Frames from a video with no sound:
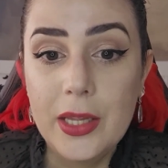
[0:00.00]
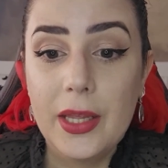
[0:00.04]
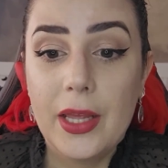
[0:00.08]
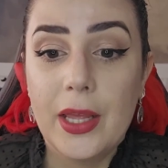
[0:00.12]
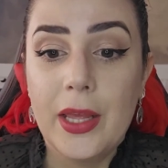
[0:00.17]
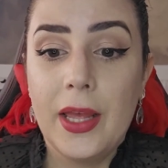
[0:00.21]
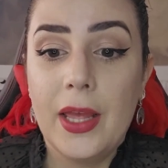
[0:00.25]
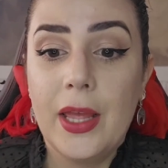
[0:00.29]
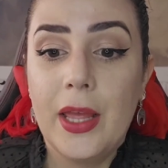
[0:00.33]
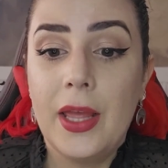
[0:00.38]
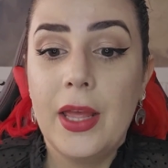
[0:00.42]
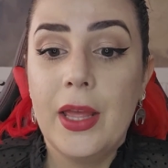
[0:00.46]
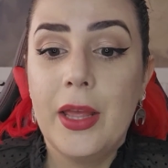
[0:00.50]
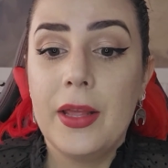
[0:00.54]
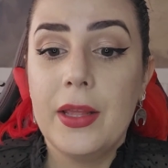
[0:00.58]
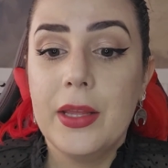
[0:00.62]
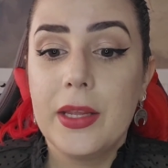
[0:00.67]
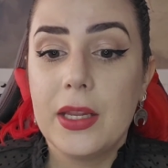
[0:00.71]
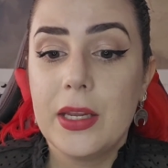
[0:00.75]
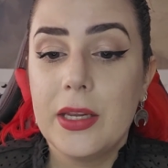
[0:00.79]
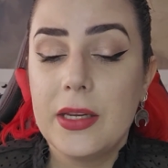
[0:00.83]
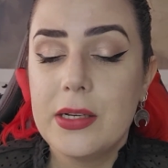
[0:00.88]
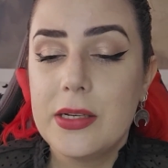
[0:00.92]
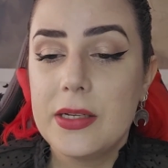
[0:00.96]

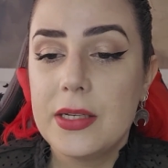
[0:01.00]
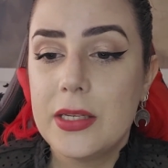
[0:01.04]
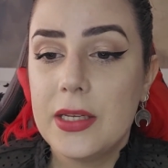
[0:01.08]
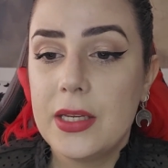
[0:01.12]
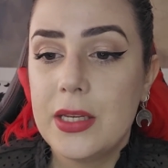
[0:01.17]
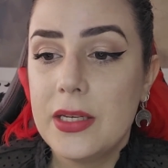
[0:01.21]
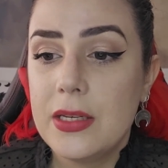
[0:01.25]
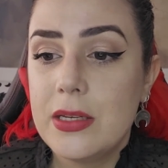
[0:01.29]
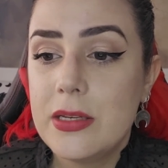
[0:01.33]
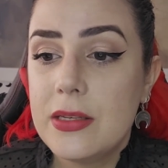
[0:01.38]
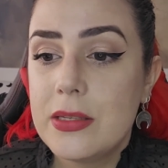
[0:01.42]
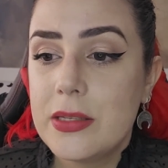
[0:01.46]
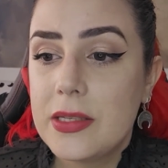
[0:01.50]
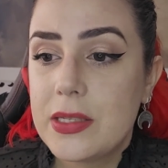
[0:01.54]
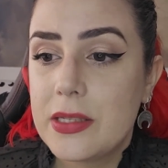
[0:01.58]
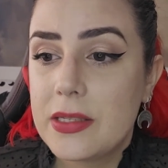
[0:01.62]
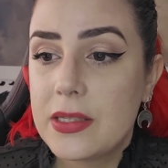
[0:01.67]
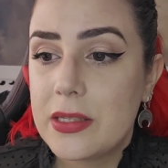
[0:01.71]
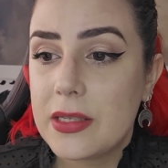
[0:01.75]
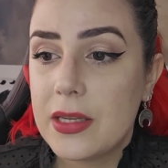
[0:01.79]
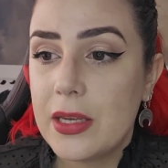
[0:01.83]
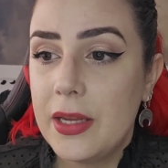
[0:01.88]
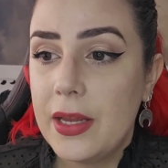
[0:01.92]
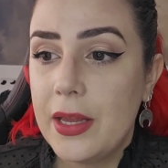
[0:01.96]
It
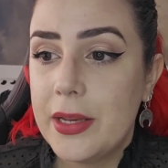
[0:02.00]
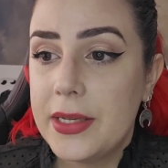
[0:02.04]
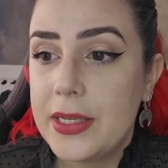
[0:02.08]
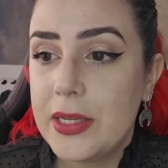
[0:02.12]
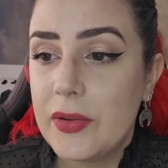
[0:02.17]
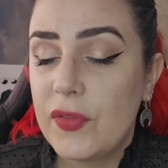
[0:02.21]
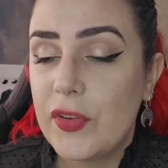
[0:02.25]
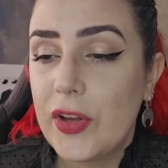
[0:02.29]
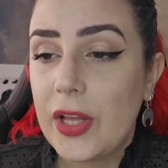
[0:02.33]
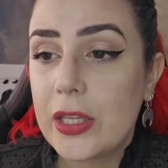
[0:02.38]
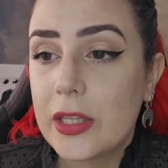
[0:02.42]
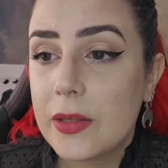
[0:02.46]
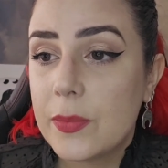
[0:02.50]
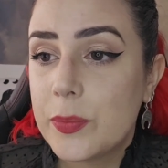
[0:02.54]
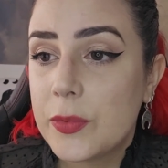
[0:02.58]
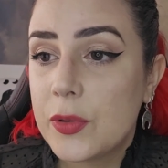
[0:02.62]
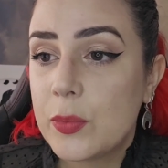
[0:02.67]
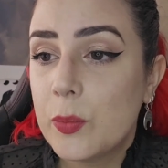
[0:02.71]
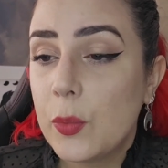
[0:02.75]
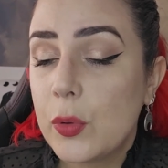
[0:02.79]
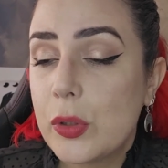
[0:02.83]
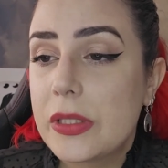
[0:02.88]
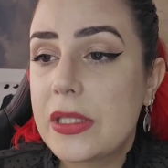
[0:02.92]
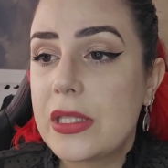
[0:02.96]
is
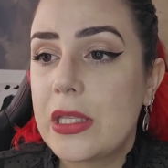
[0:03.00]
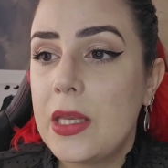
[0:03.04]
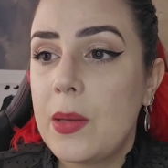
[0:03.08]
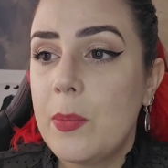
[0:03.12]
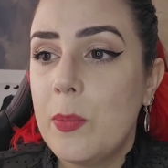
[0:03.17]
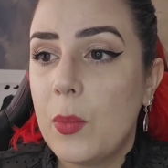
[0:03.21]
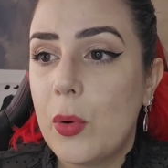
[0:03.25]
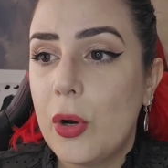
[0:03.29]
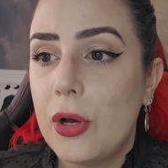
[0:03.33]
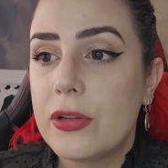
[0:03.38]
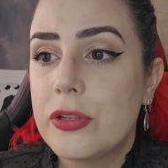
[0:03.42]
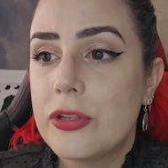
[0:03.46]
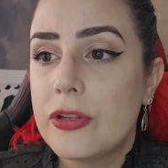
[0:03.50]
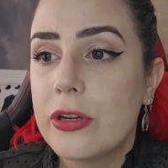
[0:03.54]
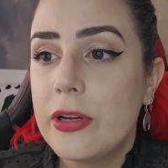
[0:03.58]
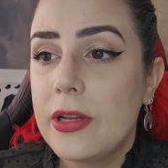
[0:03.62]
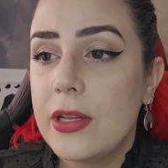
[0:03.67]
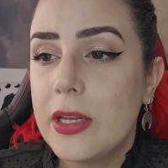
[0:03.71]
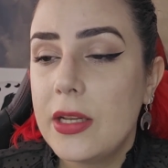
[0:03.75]
developed mostly modern,